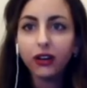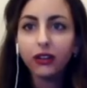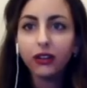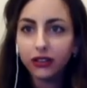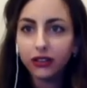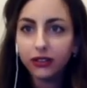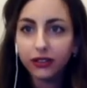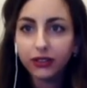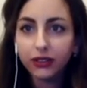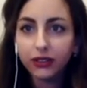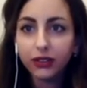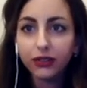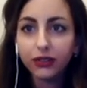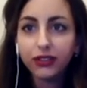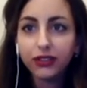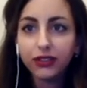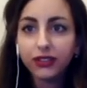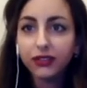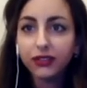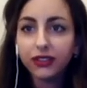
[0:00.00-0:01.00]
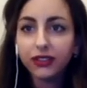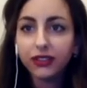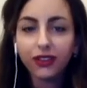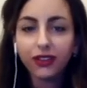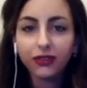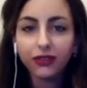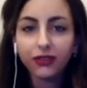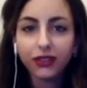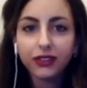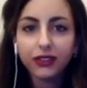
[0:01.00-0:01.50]
surface of their
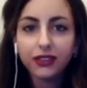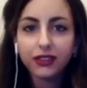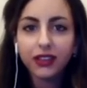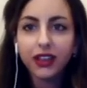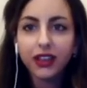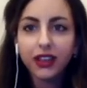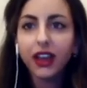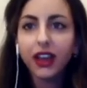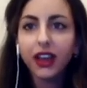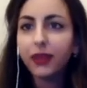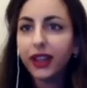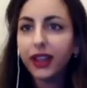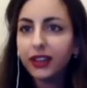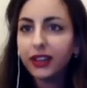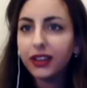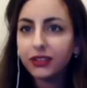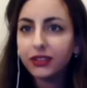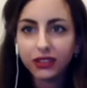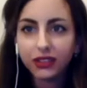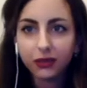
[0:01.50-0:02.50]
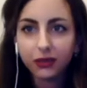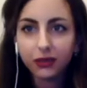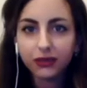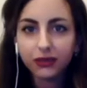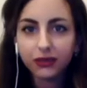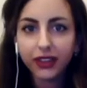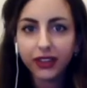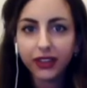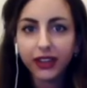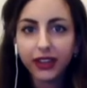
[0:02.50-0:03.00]
canvas and paint on top of that.